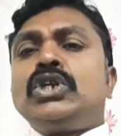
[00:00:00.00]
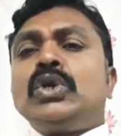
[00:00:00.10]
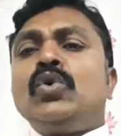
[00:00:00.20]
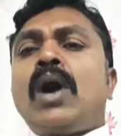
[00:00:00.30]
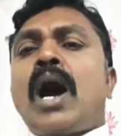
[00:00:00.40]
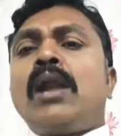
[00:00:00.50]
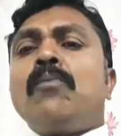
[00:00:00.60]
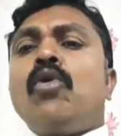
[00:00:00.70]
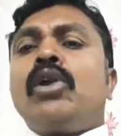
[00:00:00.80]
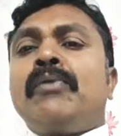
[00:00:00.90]
two or
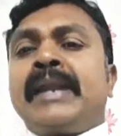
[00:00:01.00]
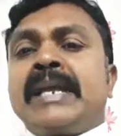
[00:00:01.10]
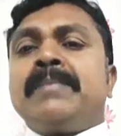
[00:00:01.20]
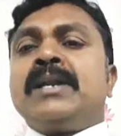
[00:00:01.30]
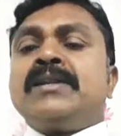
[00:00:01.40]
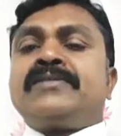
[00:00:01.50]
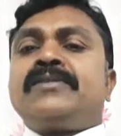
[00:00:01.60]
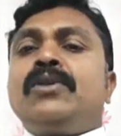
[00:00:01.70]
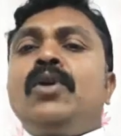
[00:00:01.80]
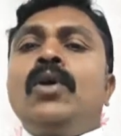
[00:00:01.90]
more
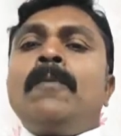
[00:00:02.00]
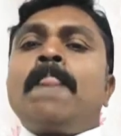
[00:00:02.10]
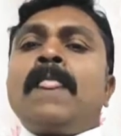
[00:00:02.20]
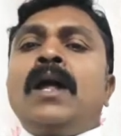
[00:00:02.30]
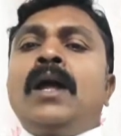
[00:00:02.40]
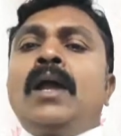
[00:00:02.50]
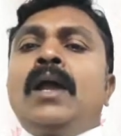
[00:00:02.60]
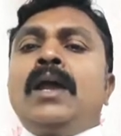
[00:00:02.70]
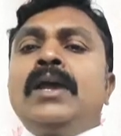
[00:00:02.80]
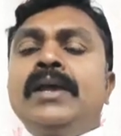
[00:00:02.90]
variables.
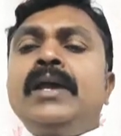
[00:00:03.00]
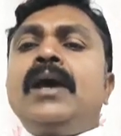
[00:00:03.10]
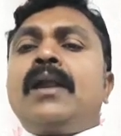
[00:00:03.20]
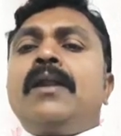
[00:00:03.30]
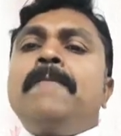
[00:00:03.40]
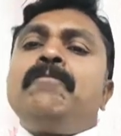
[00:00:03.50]
Here,